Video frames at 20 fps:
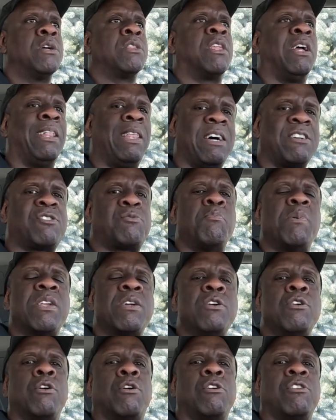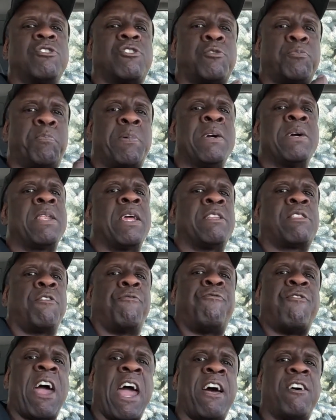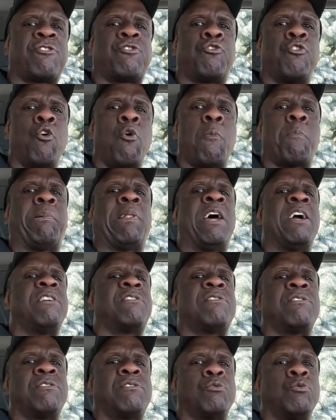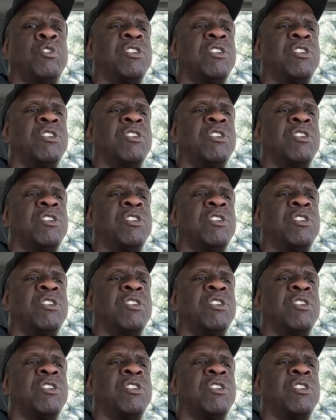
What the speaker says: the less money you're going to spend at the fast food places,